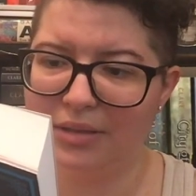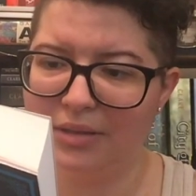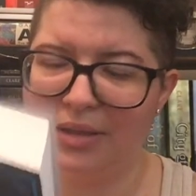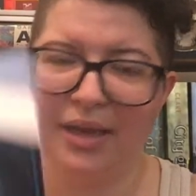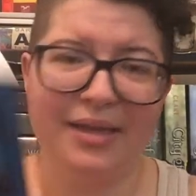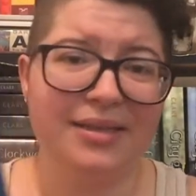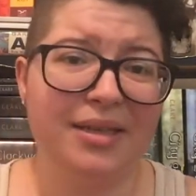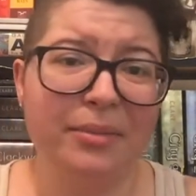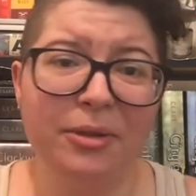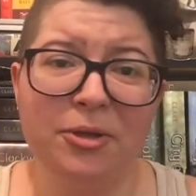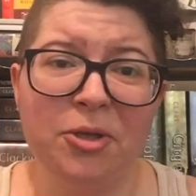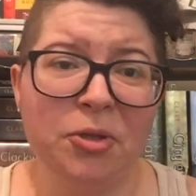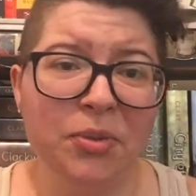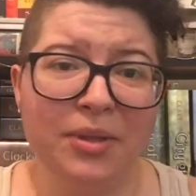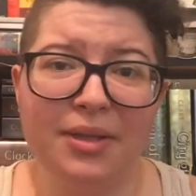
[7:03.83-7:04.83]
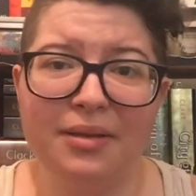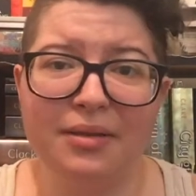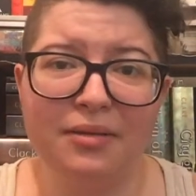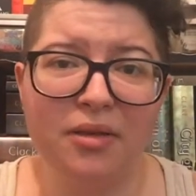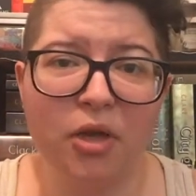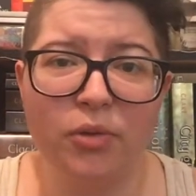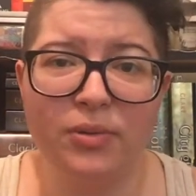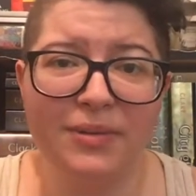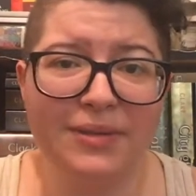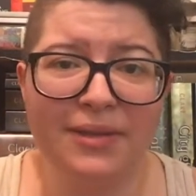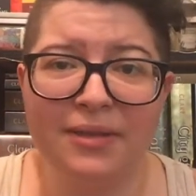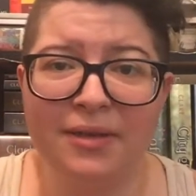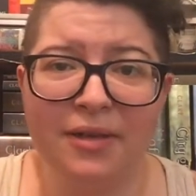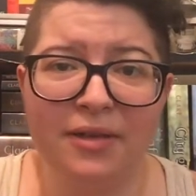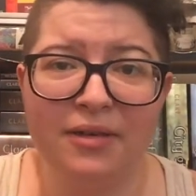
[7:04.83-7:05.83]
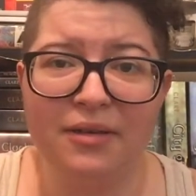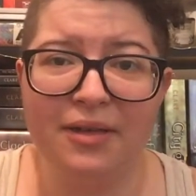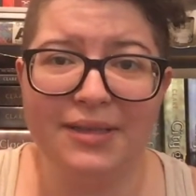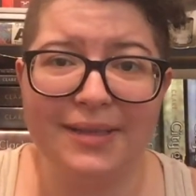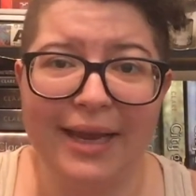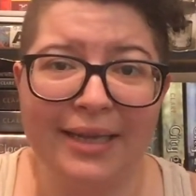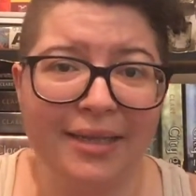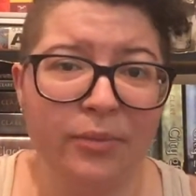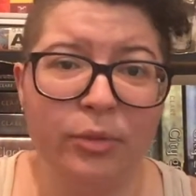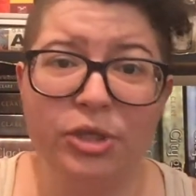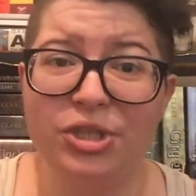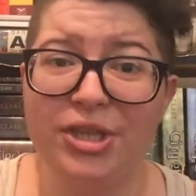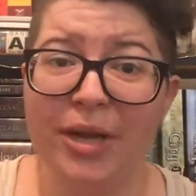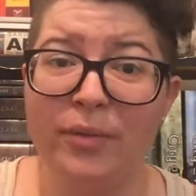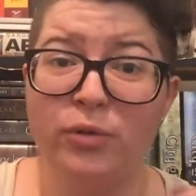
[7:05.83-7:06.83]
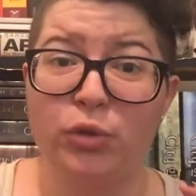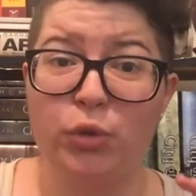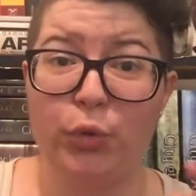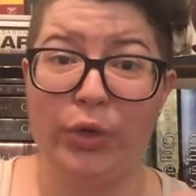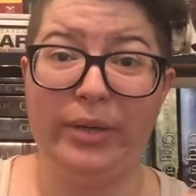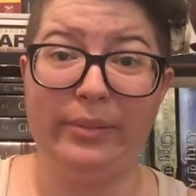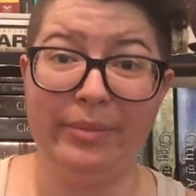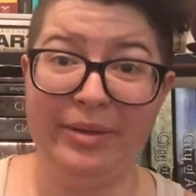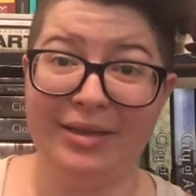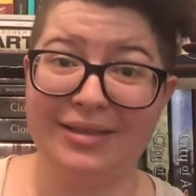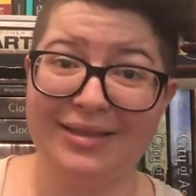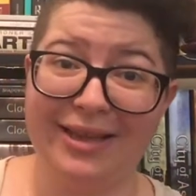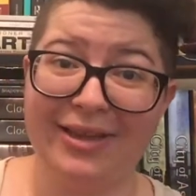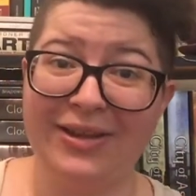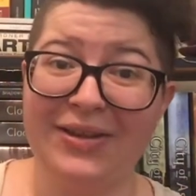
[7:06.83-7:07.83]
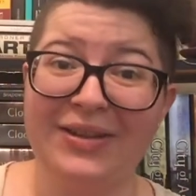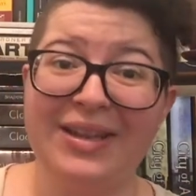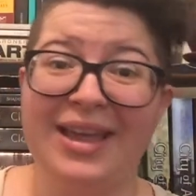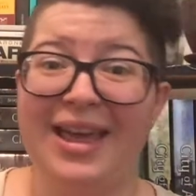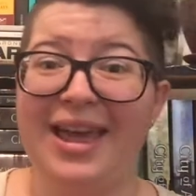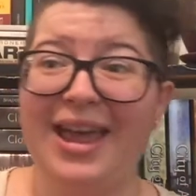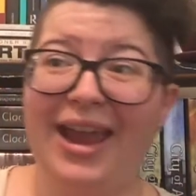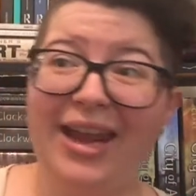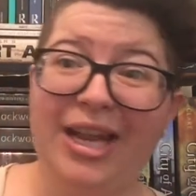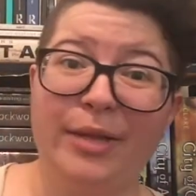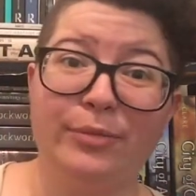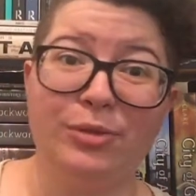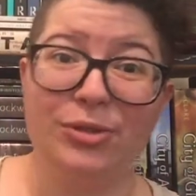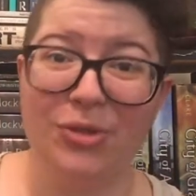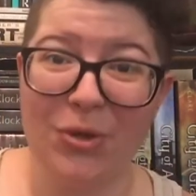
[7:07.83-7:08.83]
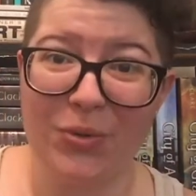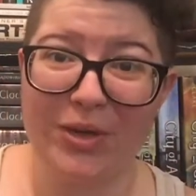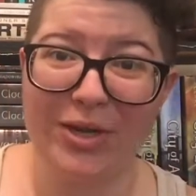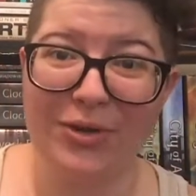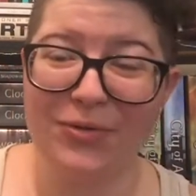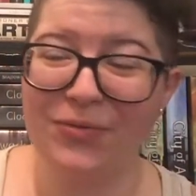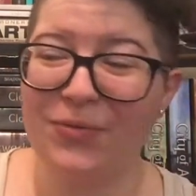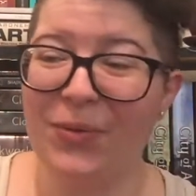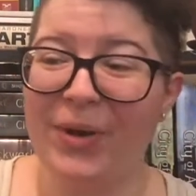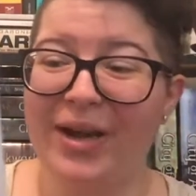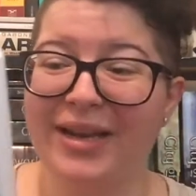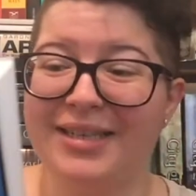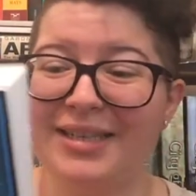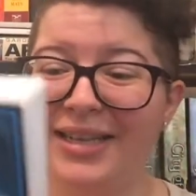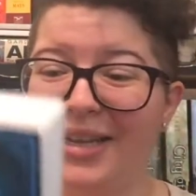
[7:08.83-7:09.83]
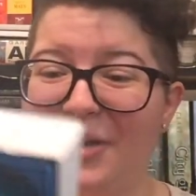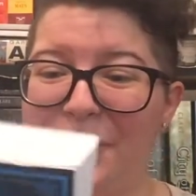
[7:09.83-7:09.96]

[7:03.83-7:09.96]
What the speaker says: Yeah, something to do with ghosts in an asylum, which sounds creepy as hell, and I'm so here for it.